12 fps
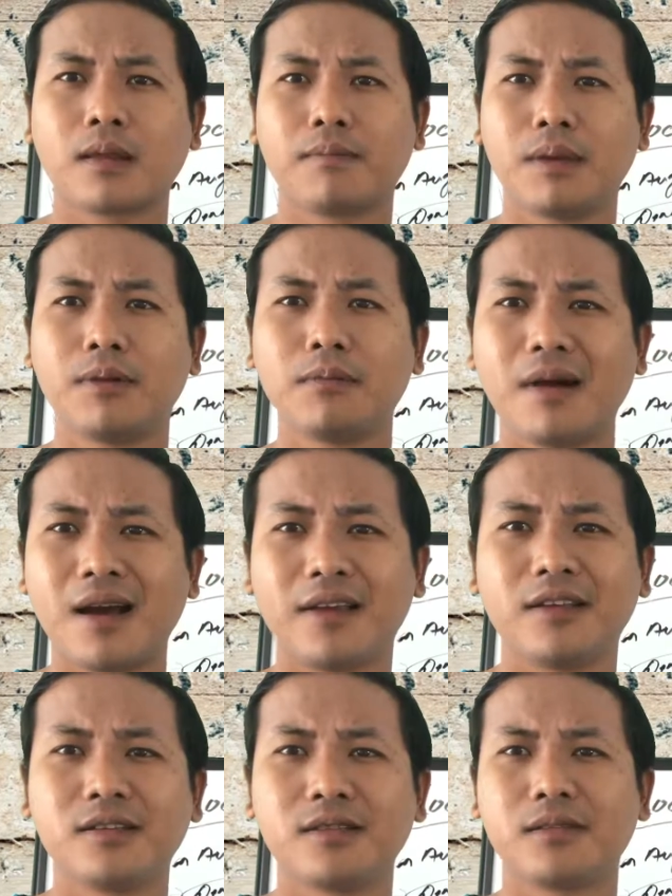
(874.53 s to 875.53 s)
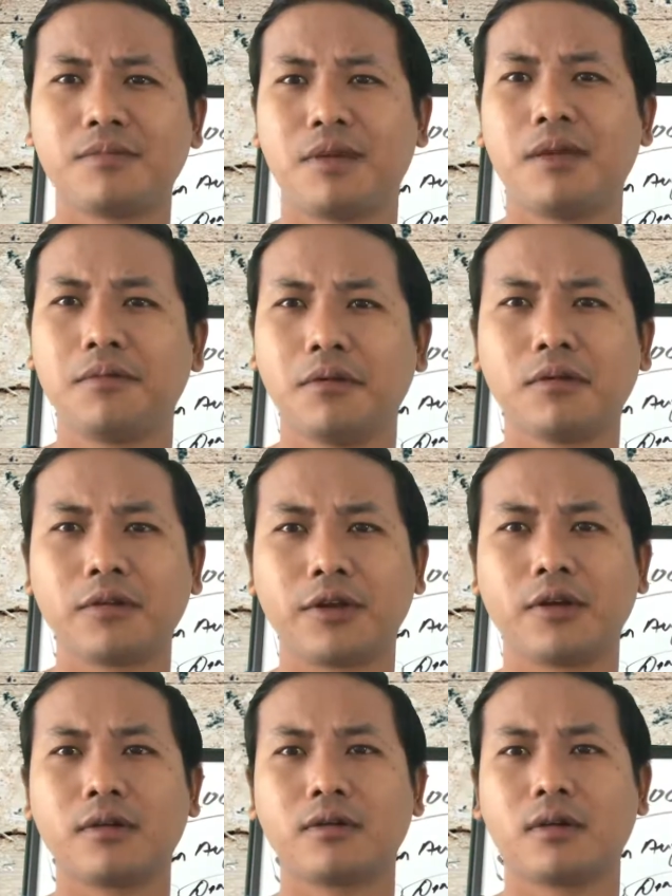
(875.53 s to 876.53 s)
people buys people, you
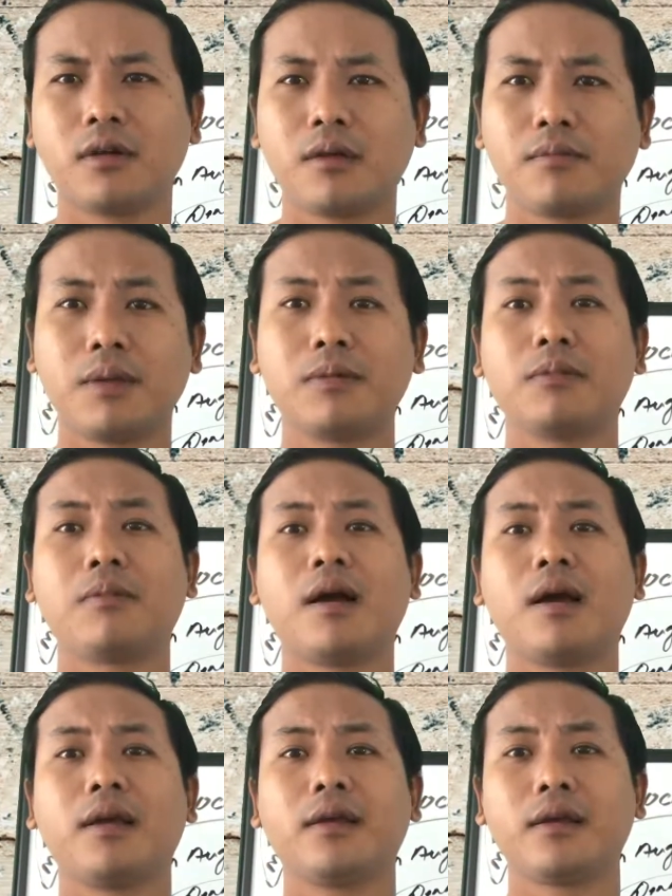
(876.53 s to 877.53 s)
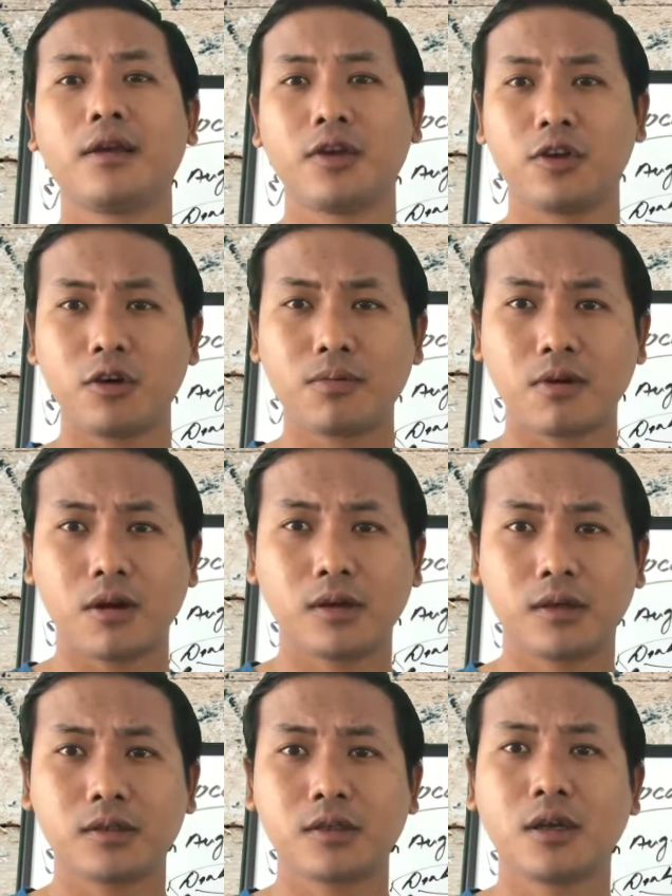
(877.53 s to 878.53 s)
know, people buy your
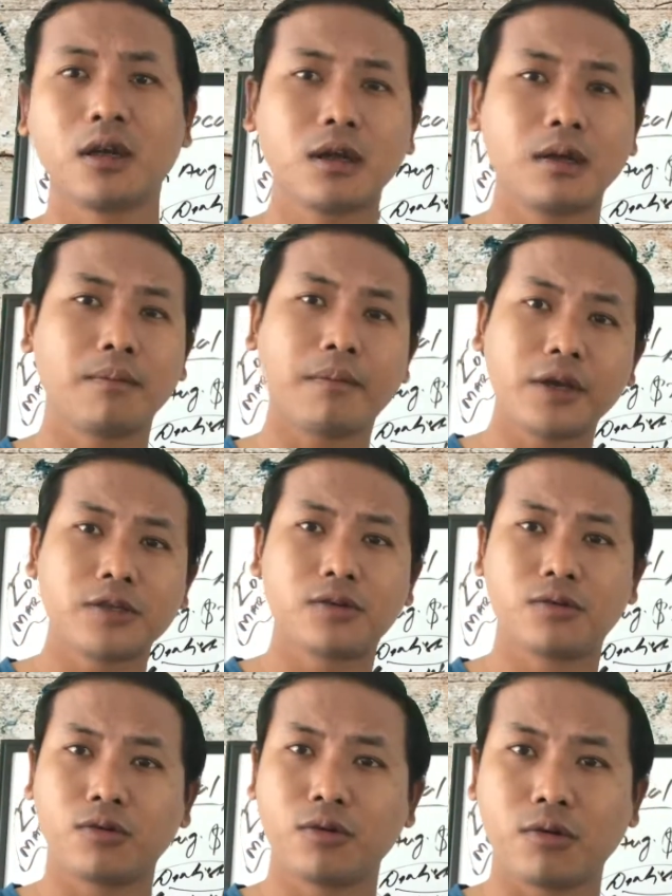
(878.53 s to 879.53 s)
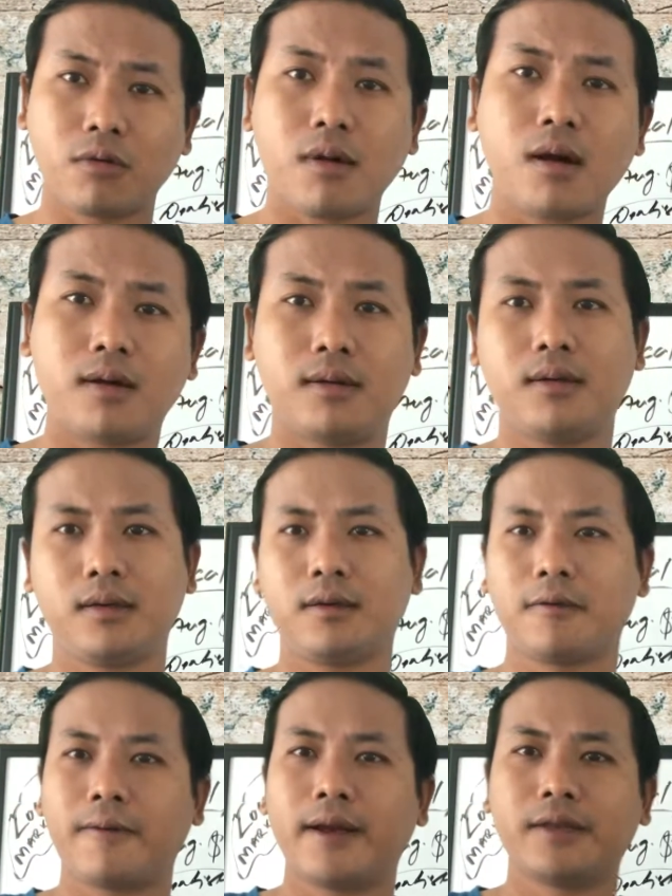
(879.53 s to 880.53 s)
product based on who you are,
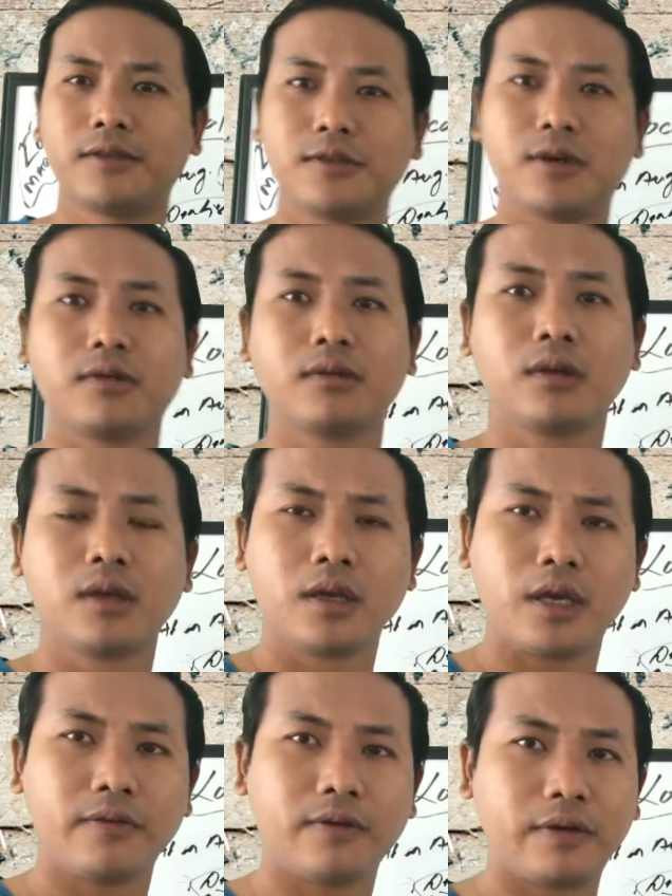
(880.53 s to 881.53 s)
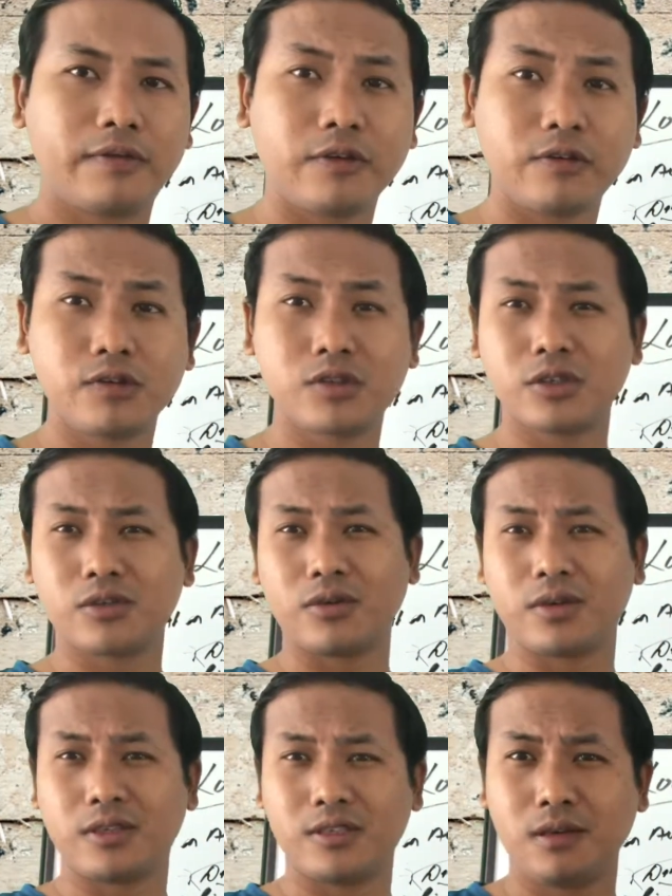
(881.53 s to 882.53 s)
right? So if you're just
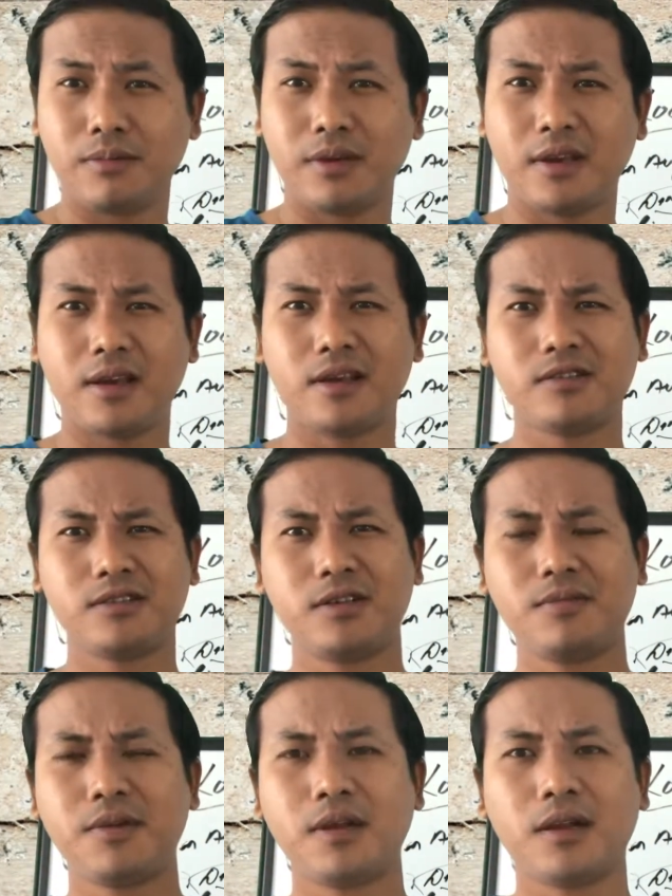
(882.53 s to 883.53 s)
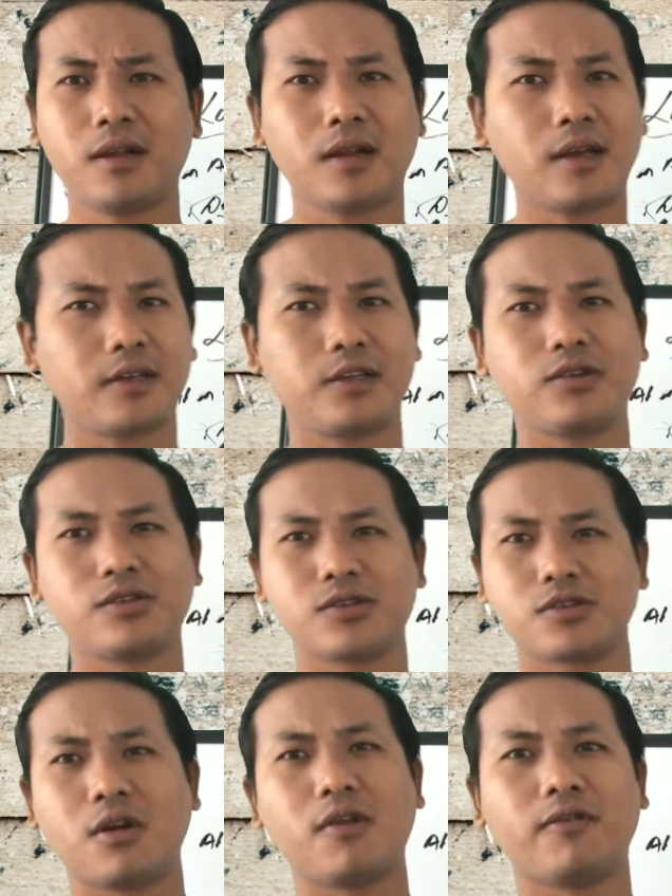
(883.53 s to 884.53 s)
doing the CPA, CPL, and you're
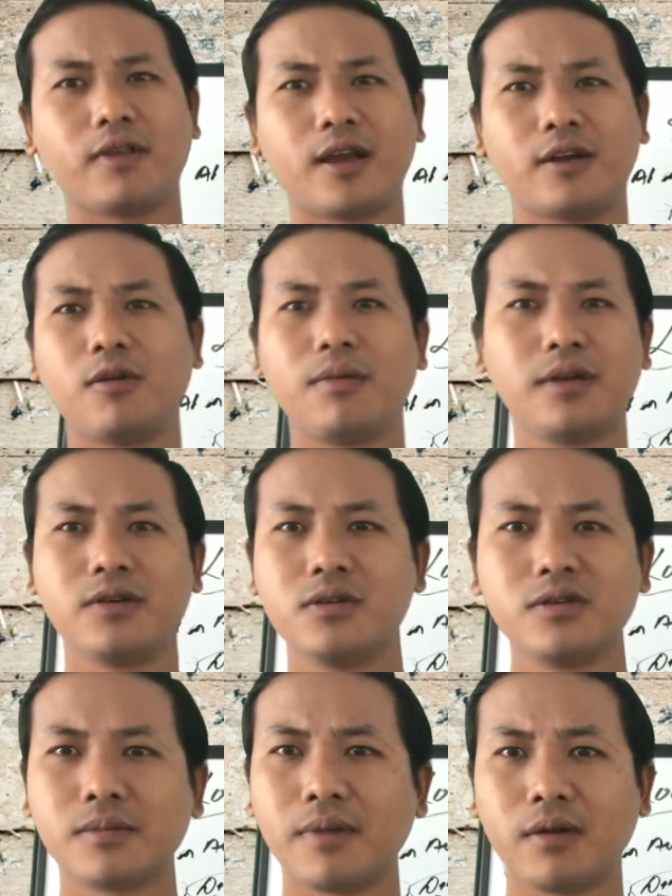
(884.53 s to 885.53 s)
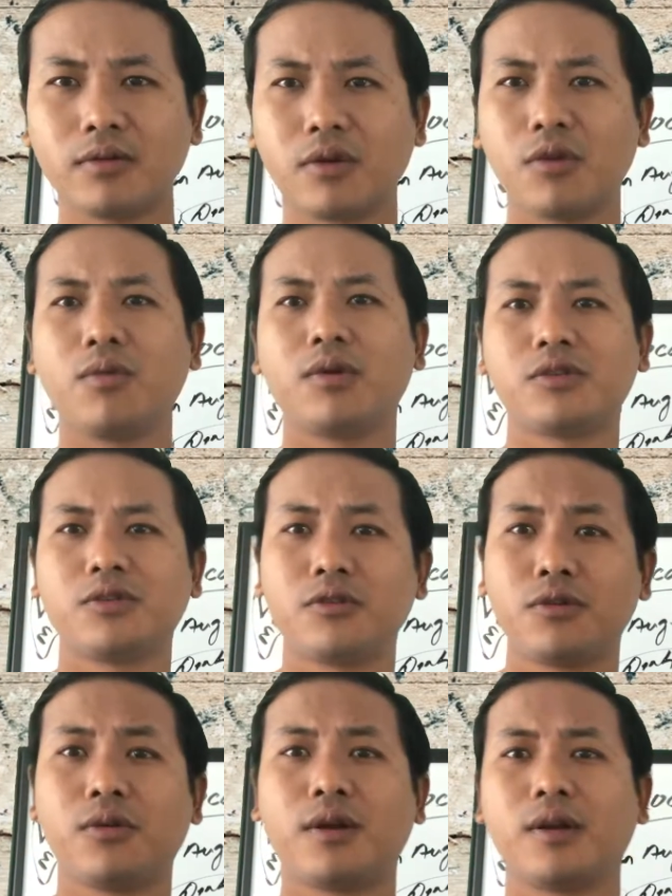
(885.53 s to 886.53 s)
just offline, nobody knows about you, what to
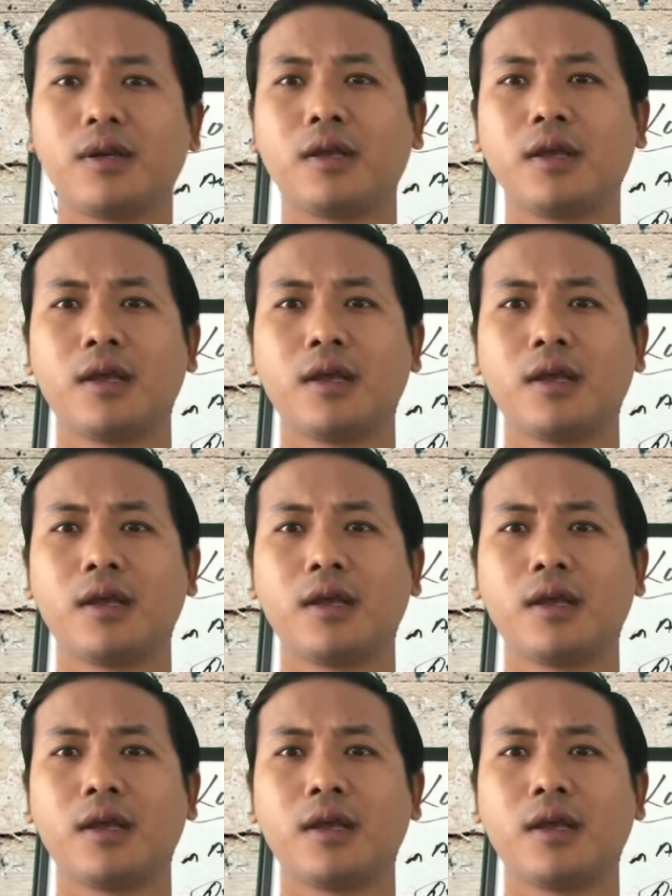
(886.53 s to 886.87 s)
do, and